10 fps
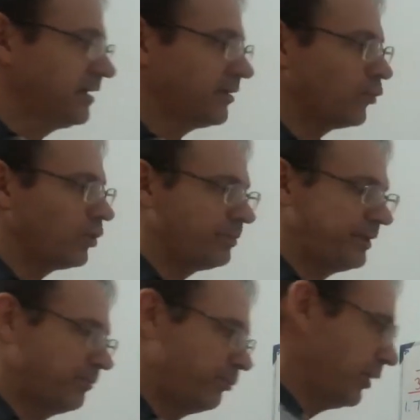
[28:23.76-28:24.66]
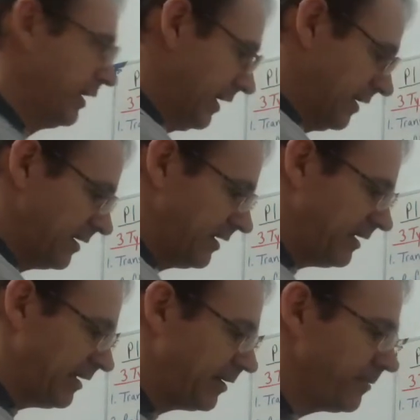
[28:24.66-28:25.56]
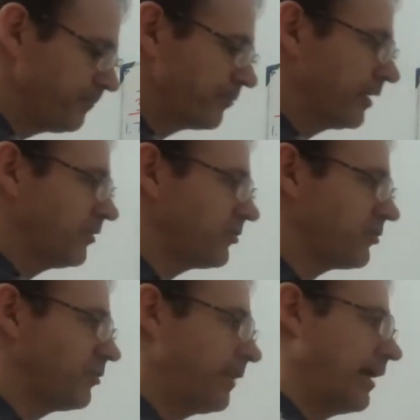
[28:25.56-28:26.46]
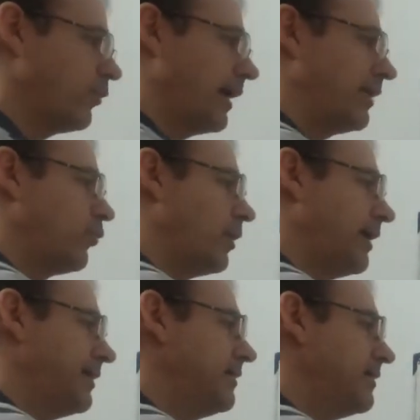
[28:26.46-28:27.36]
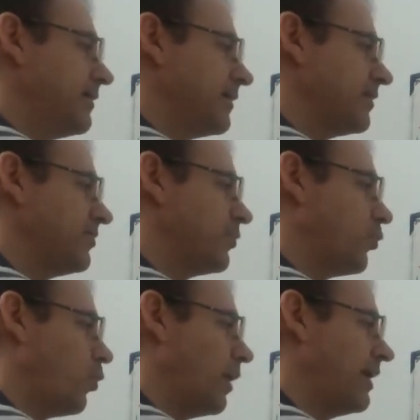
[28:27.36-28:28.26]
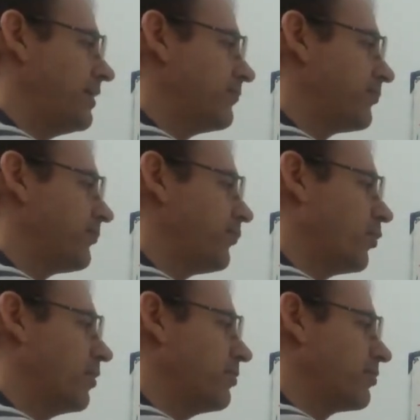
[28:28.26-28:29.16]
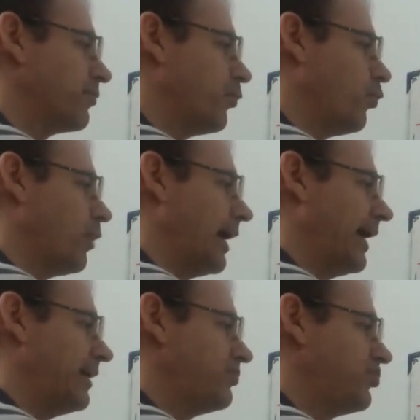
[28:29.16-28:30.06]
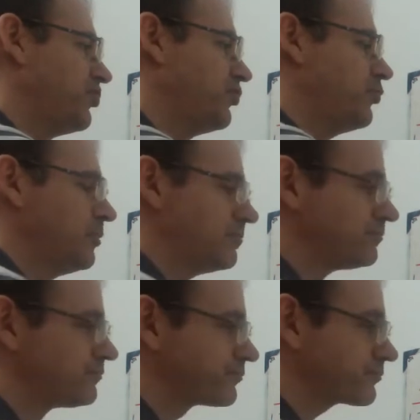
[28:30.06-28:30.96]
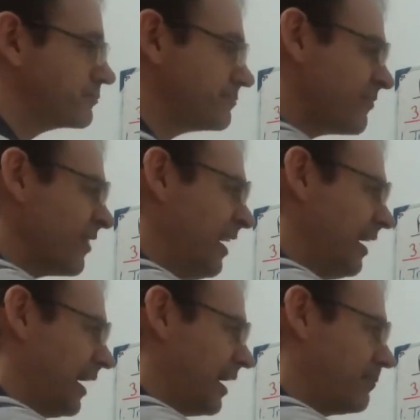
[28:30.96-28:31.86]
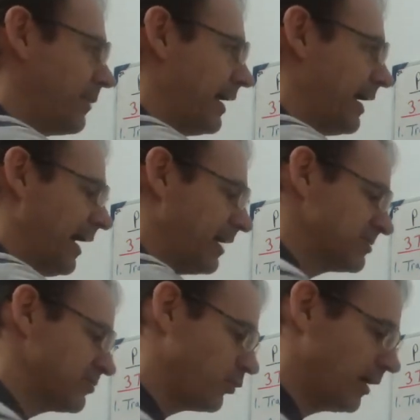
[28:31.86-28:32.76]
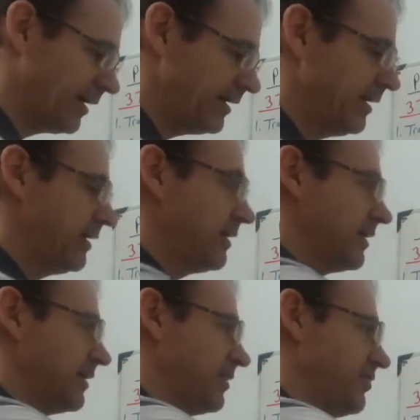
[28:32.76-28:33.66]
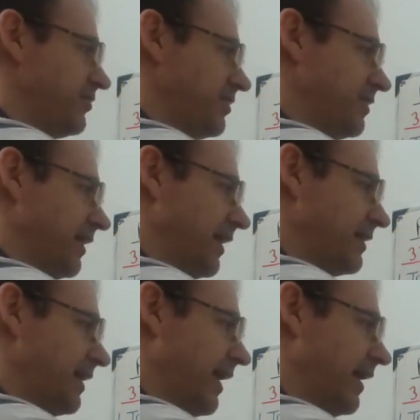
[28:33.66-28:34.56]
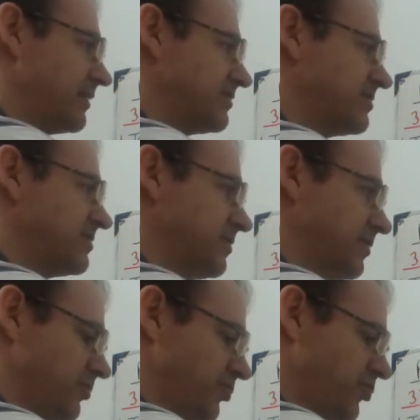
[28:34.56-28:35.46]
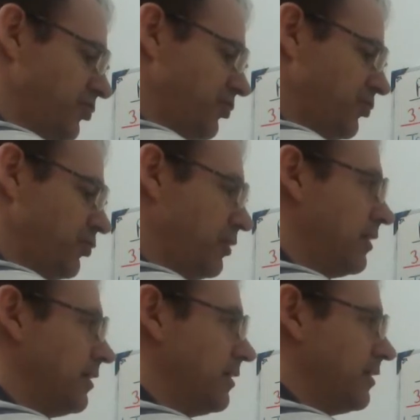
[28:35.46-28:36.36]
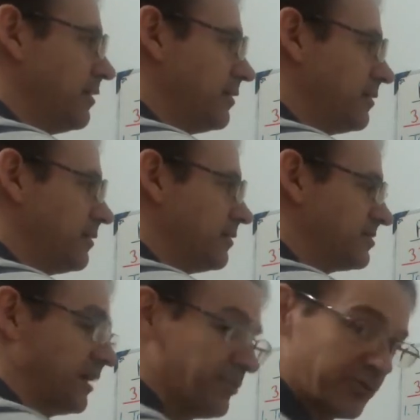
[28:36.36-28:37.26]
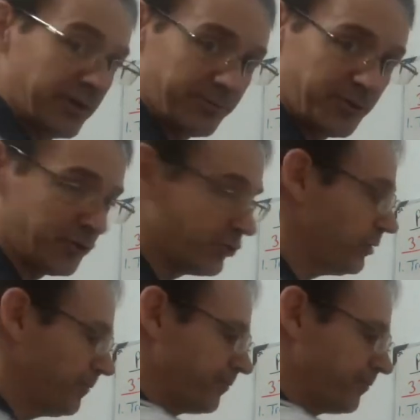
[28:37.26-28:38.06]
will be put into here. So my y1 is a 1/4 y2, and my x1 is an x2 subscript 2